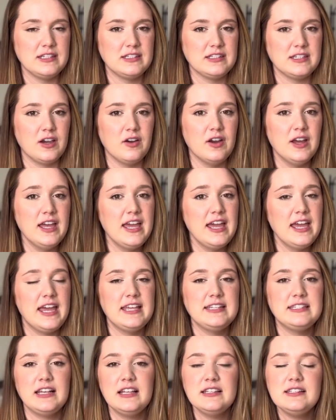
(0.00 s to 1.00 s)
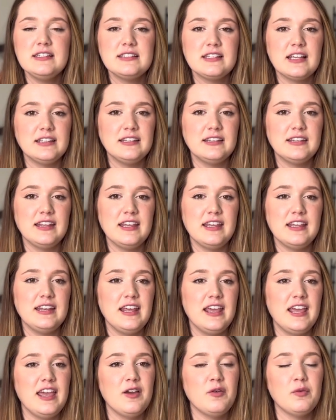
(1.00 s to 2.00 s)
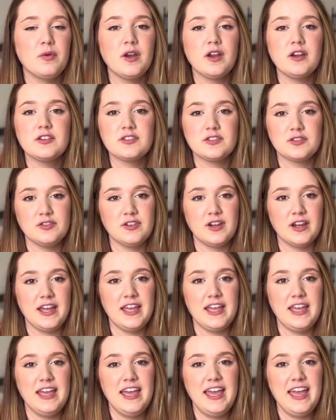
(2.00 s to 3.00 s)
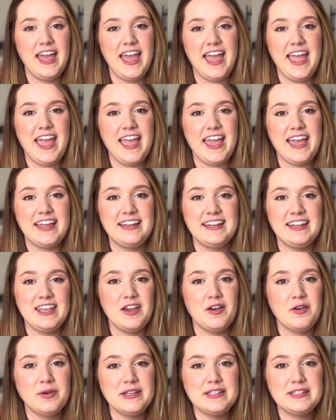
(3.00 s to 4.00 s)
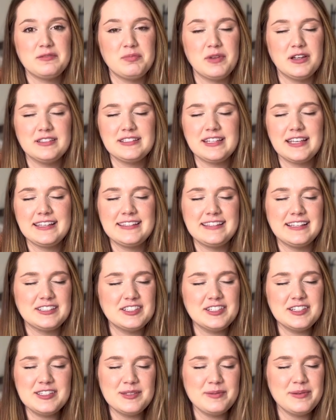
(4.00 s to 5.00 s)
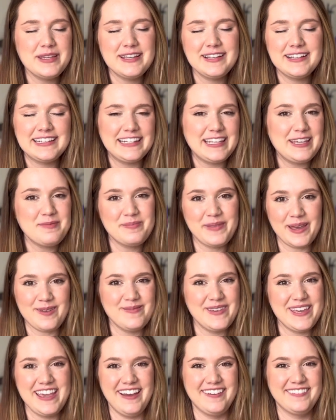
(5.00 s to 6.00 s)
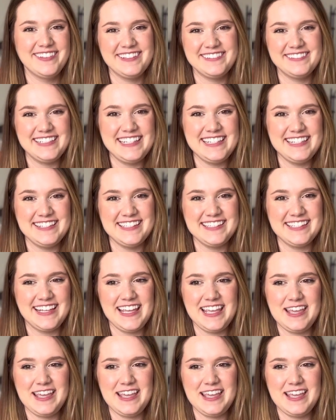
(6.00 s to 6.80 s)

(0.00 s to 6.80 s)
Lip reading: So it's unscented, it works great, and he always smells like such a sweet, clean baby after we use it.